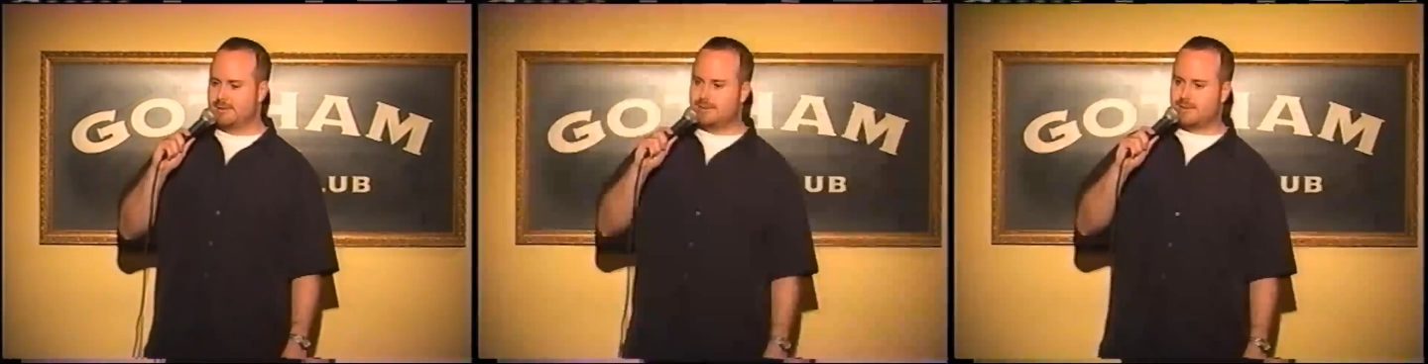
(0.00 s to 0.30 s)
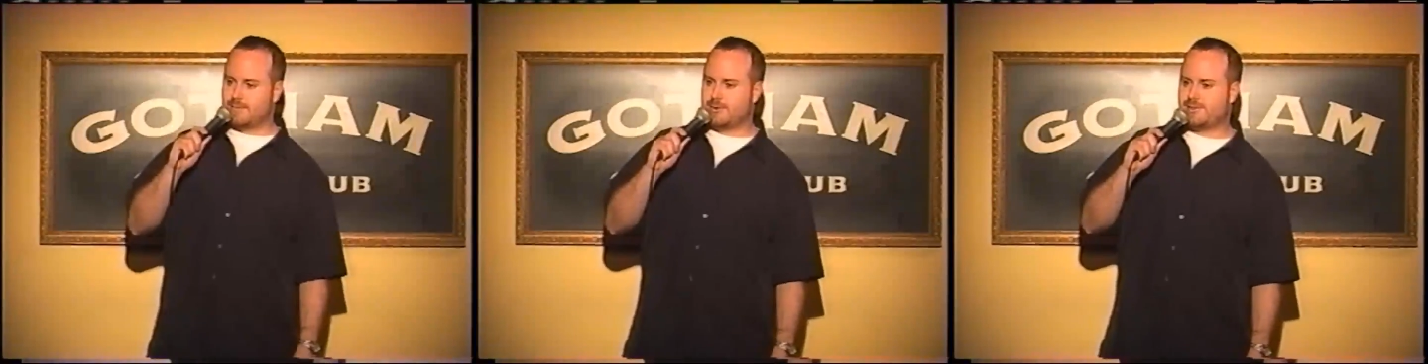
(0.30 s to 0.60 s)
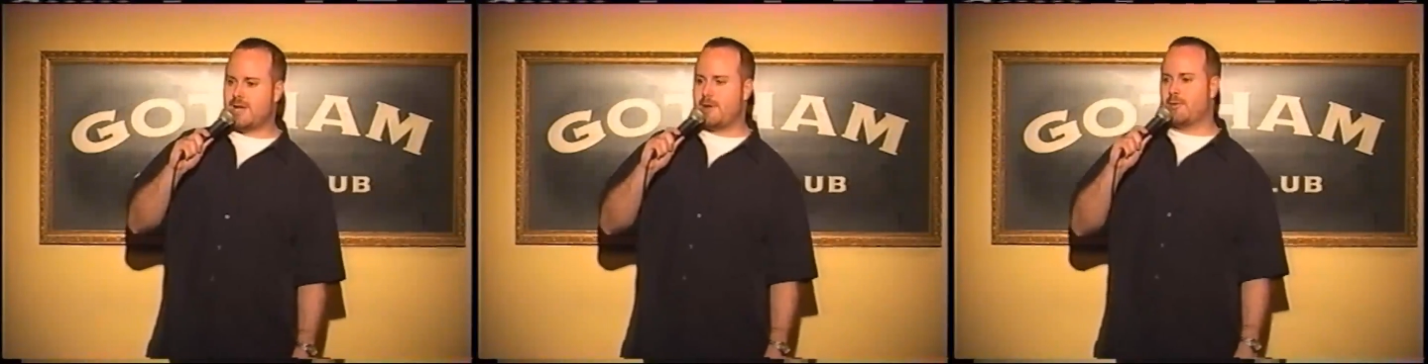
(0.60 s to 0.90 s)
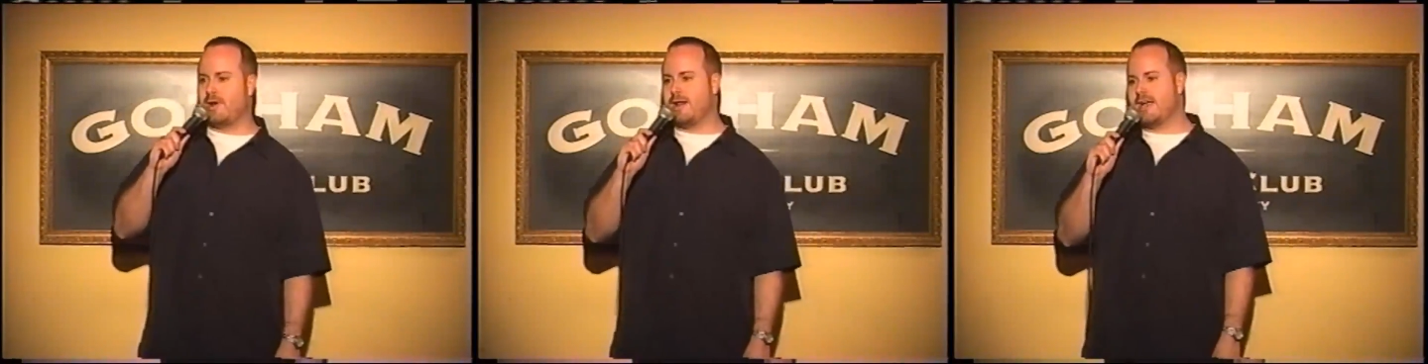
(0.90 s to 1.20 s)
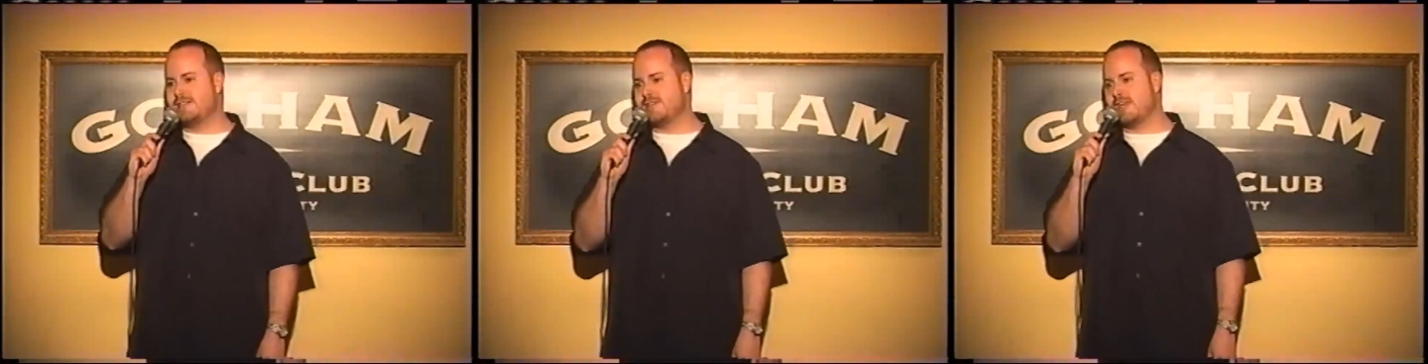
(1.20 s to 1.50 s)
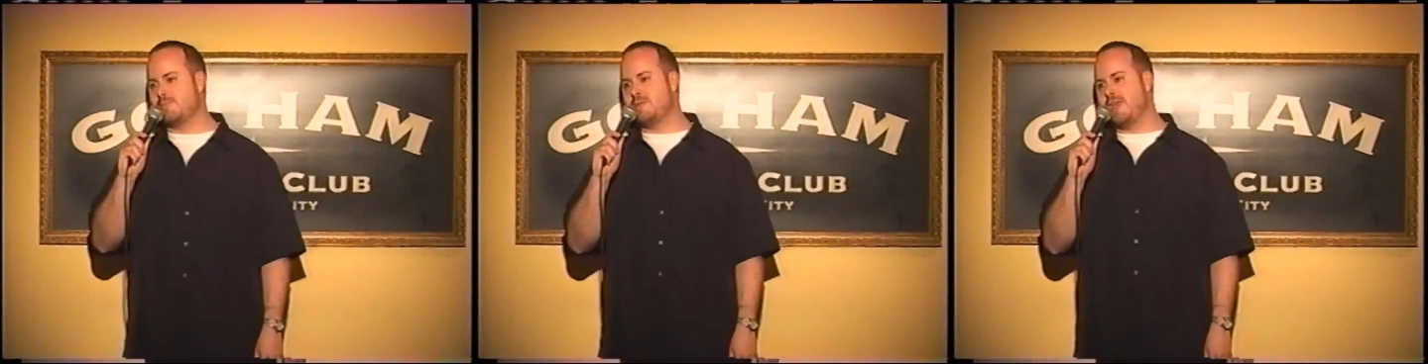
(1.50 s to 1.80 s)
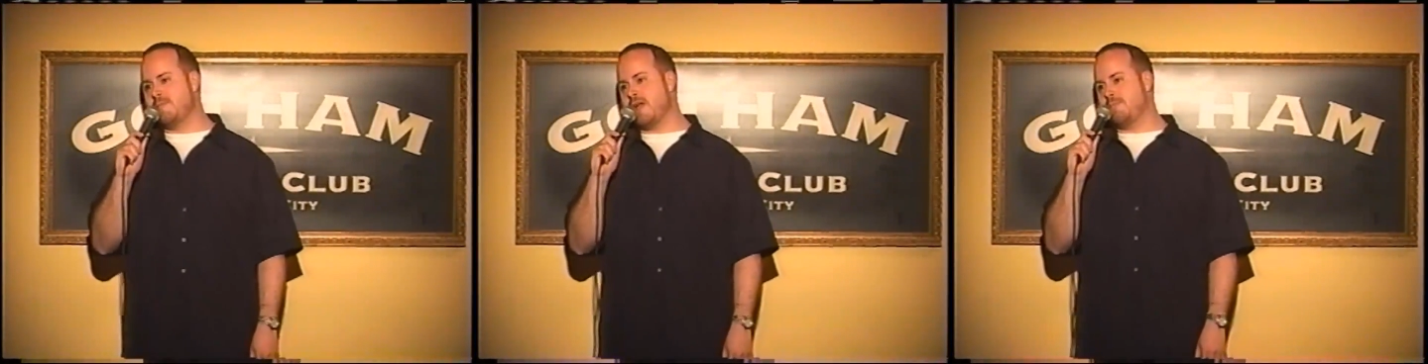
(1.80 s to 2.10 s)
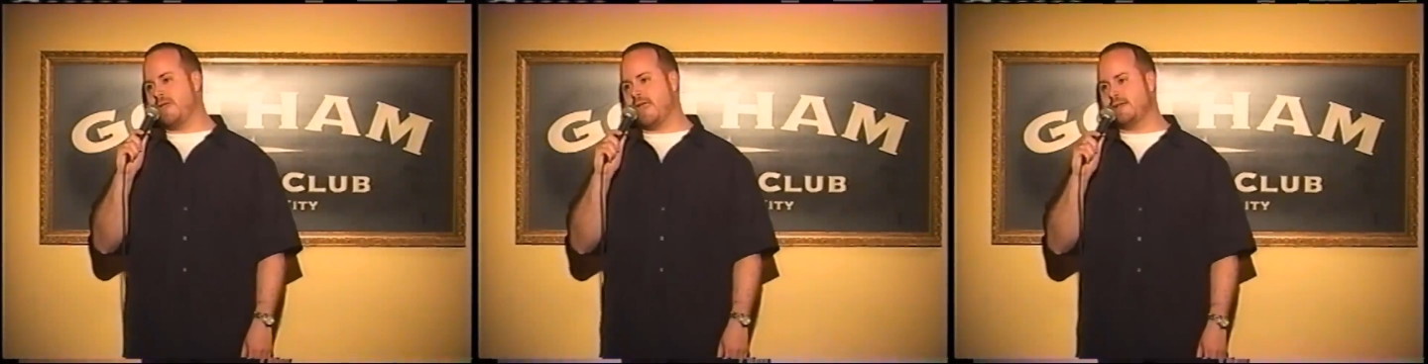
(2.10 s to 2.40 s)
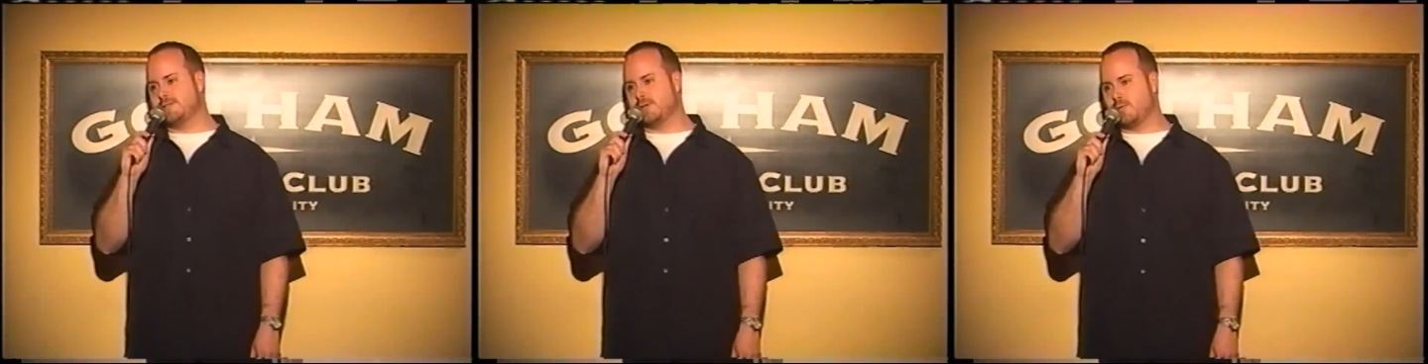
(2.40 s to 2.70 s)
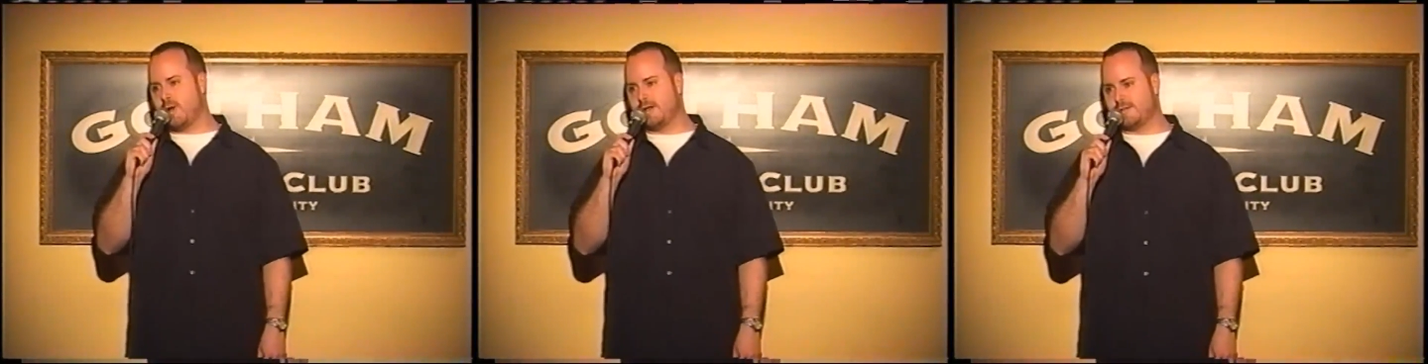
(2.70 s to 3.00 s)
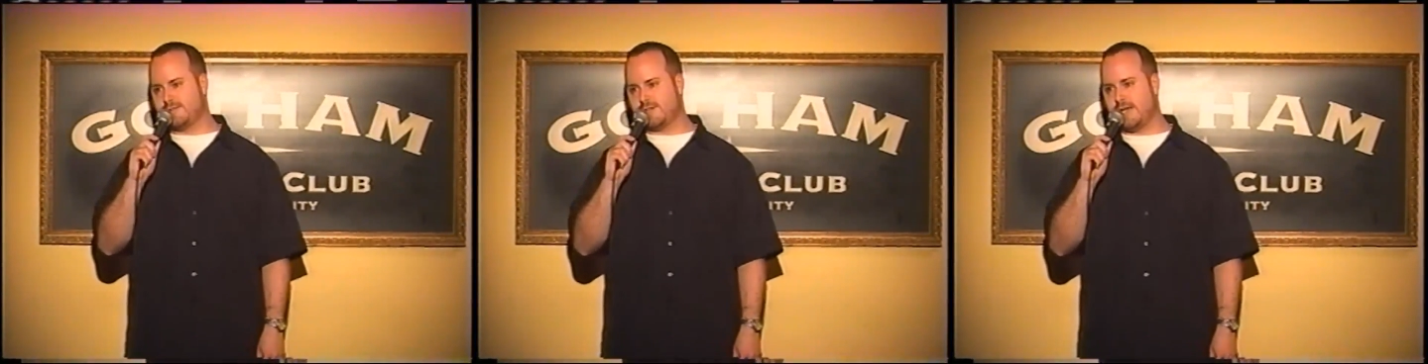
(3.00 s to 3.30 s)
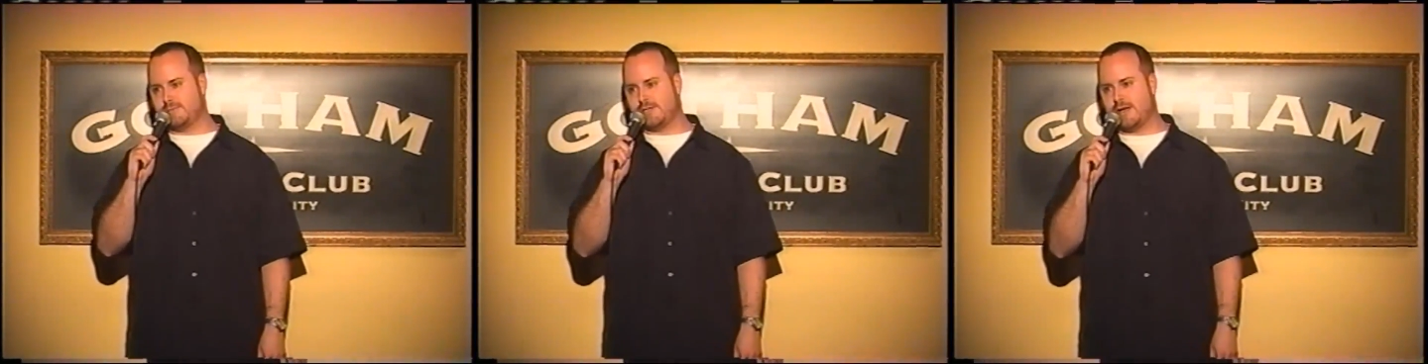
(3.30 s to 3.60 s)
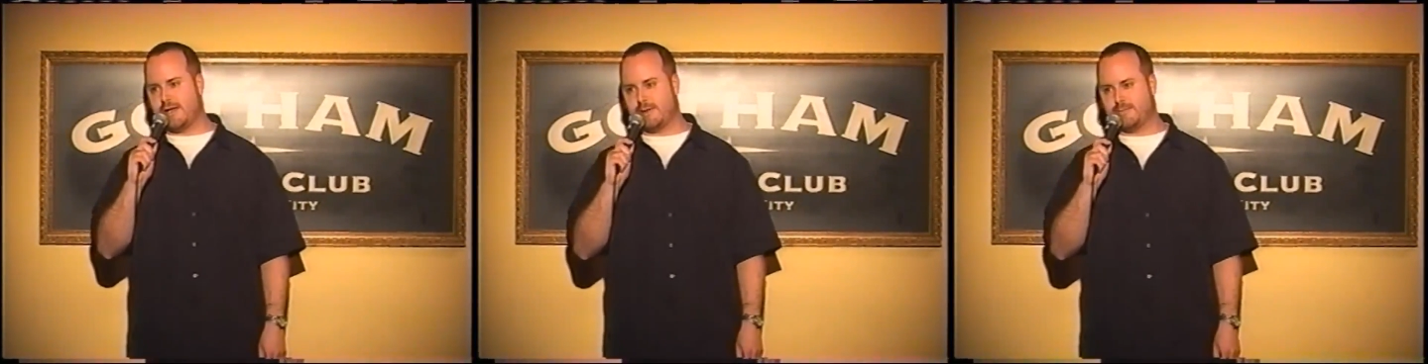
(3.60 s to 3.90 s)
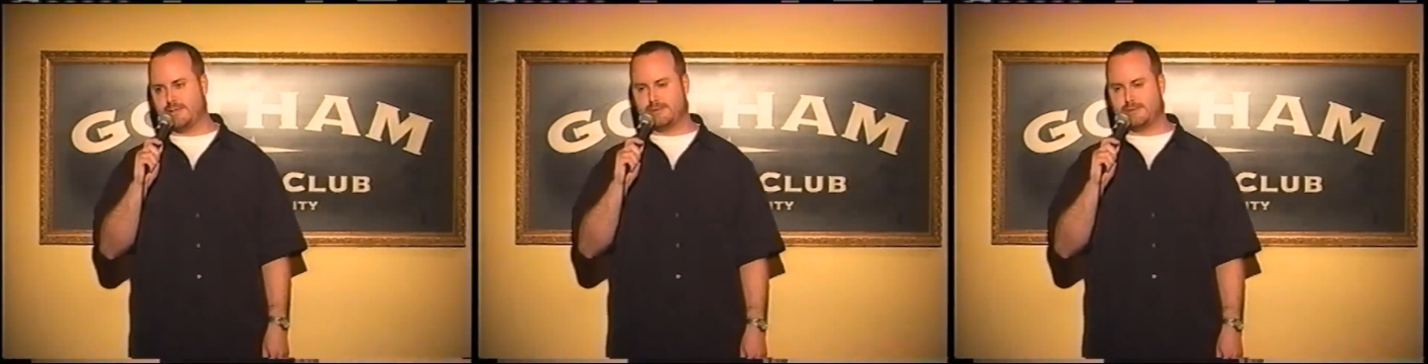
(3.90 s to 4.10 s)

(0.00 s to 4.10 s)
It's the first time I realized I could pee my pants and run at the same time.